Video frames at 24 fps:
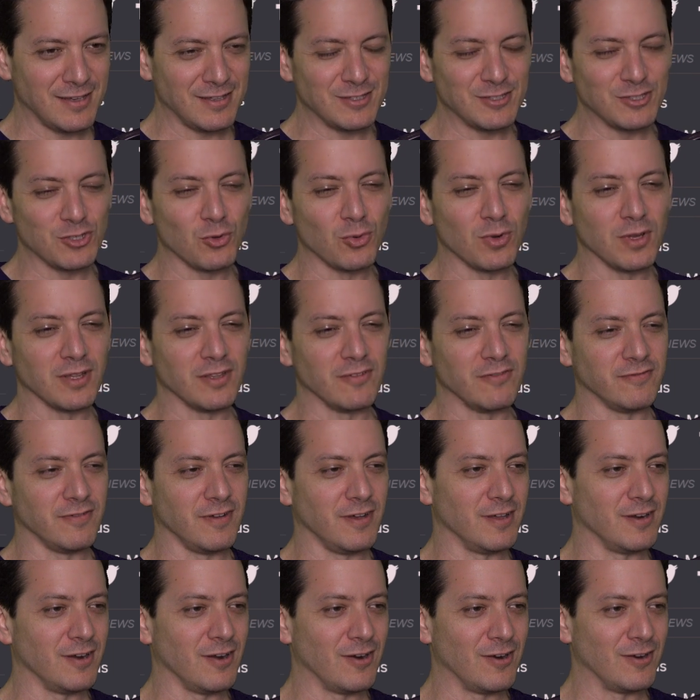This is a really
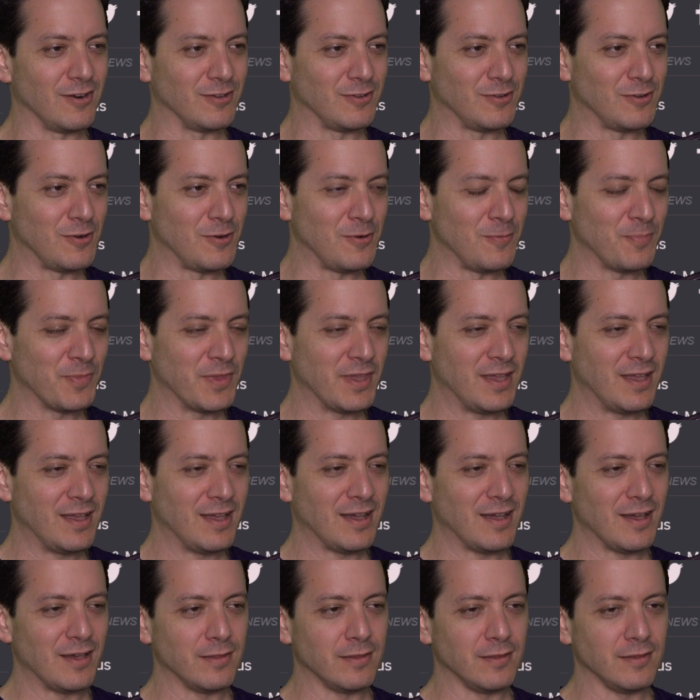fun article.
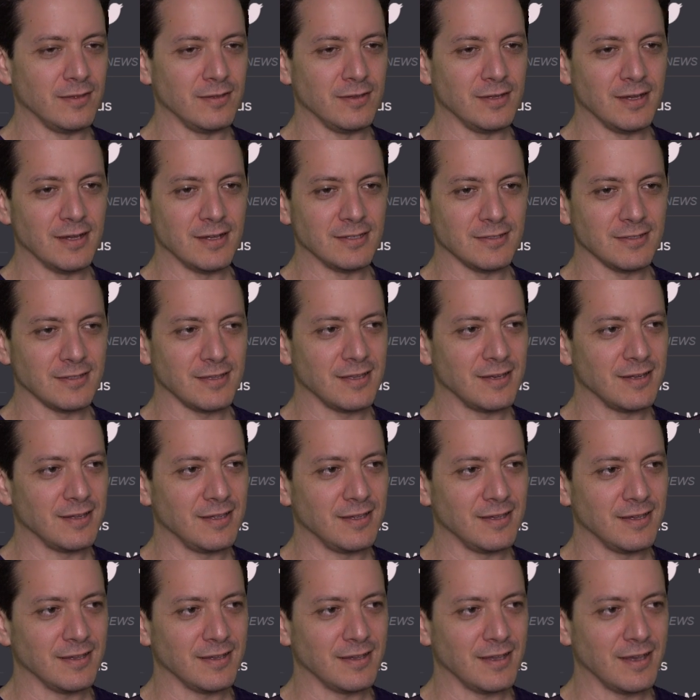I think you guys will get a
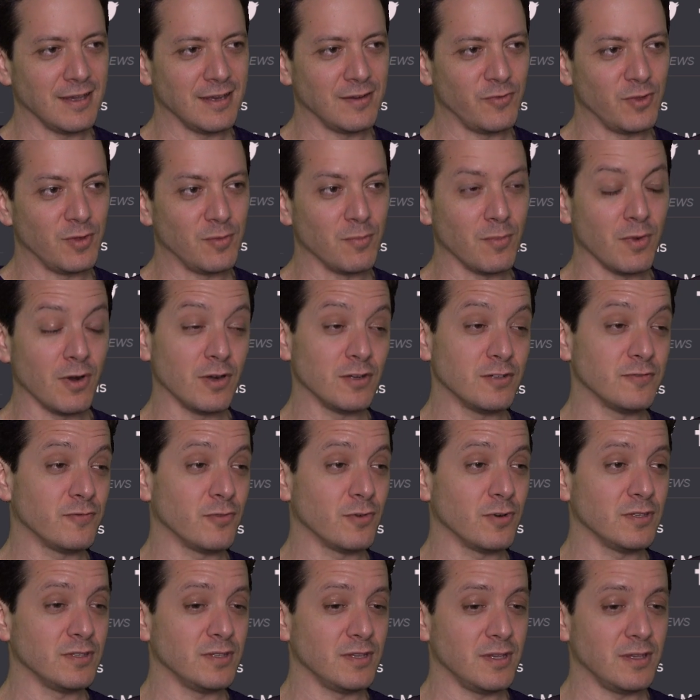kick out of it. March
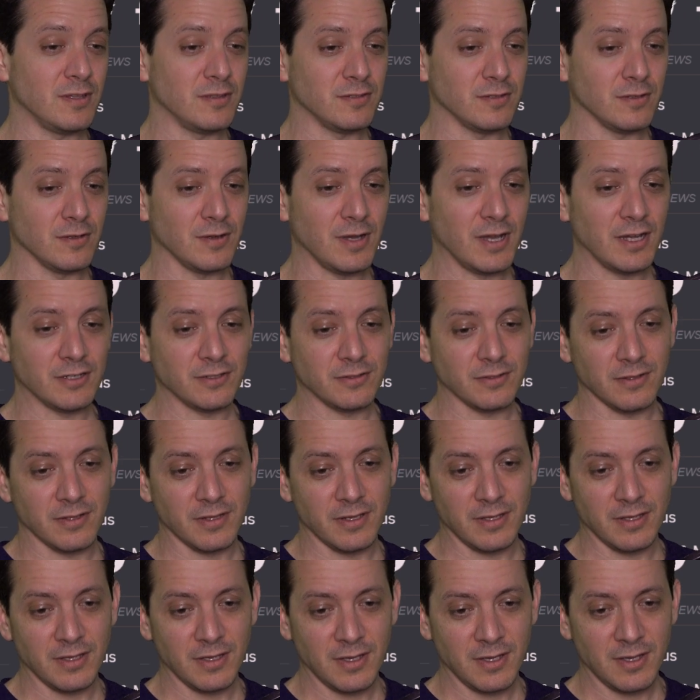14th, so
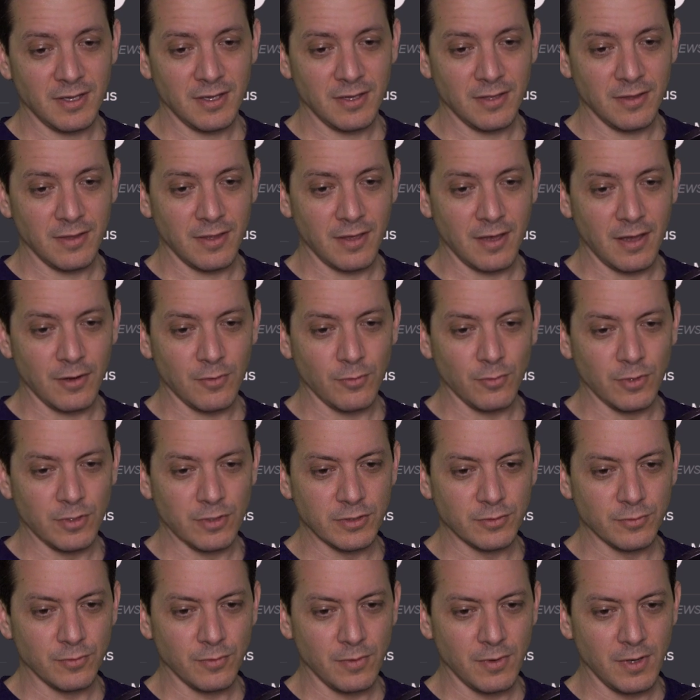actually that
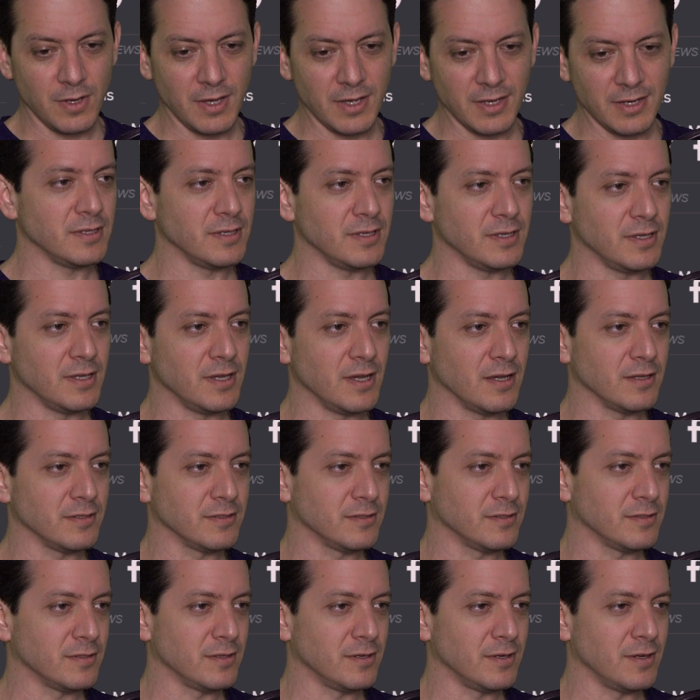was what,
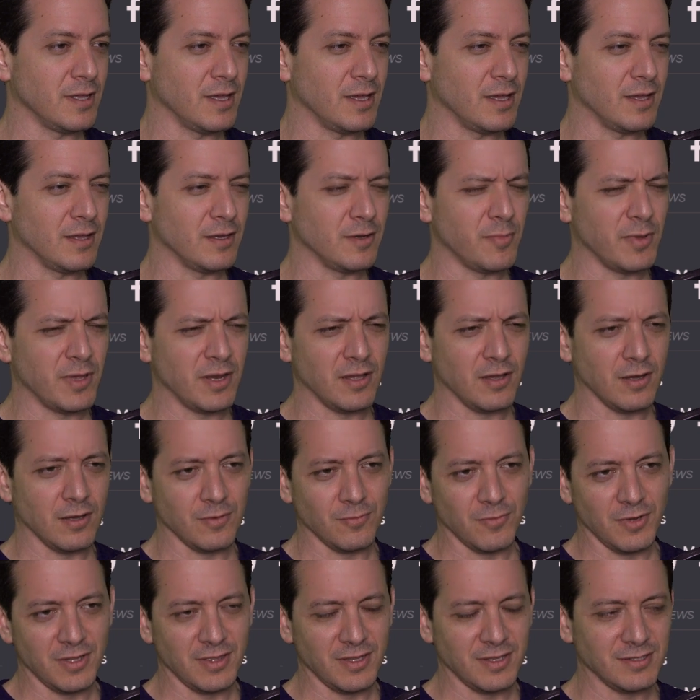yesterday, depending
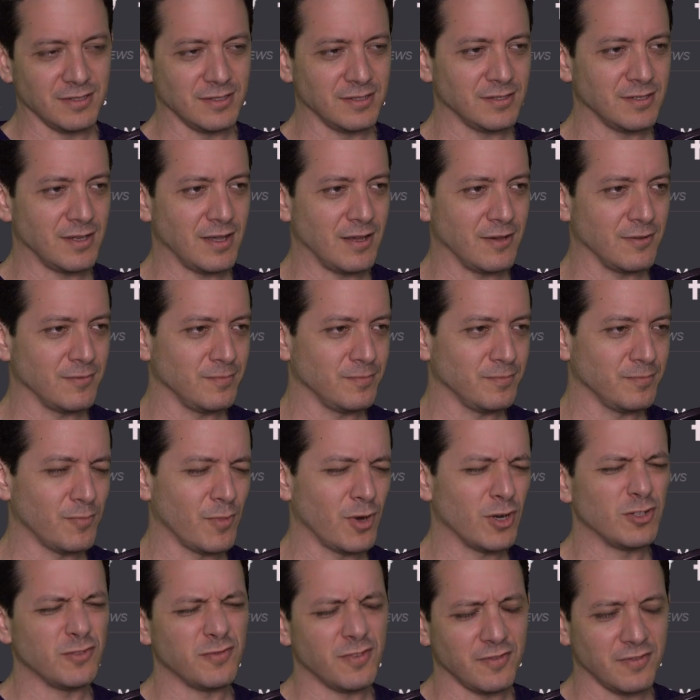on when this is out.
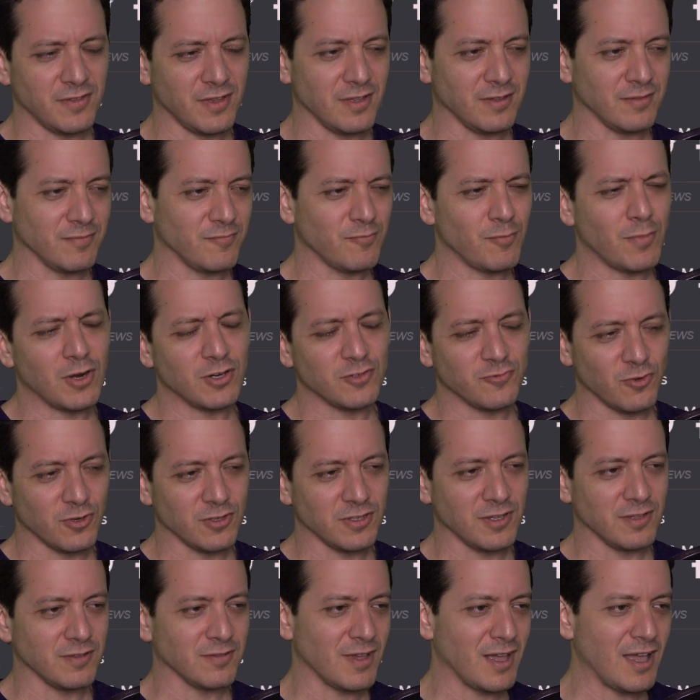March 15th, March
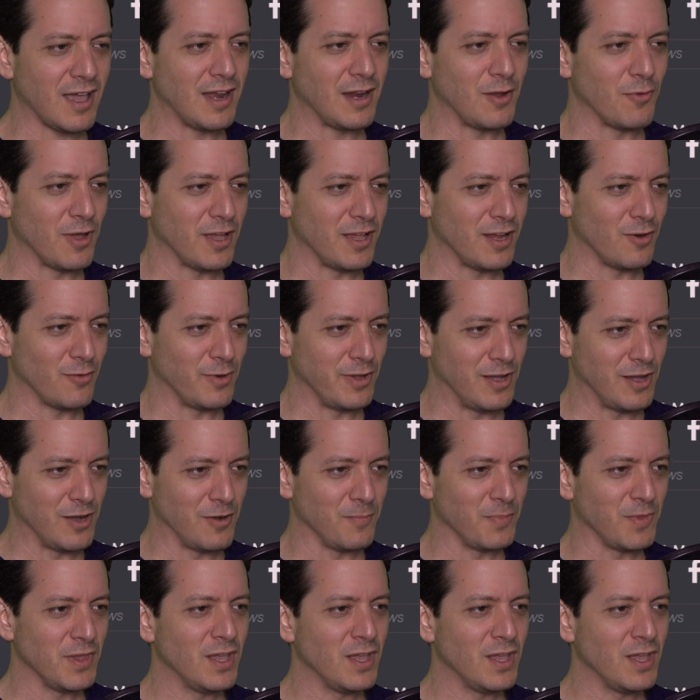14th. Anyway, here we go.